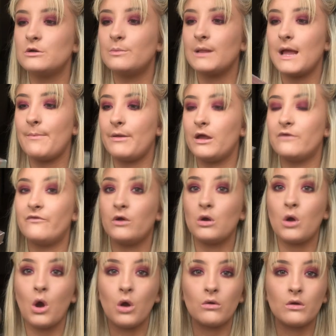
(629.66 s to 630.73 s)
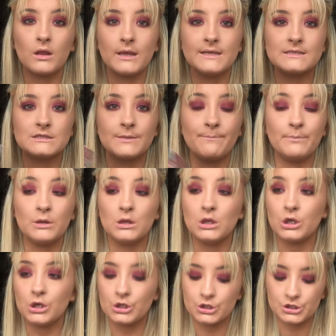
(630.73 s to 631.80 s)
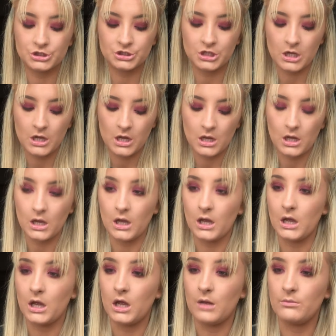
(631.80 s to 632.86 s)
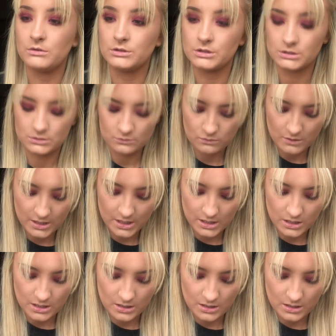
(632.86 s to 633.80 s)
gonna apply a bit of Coral Easter blush, just with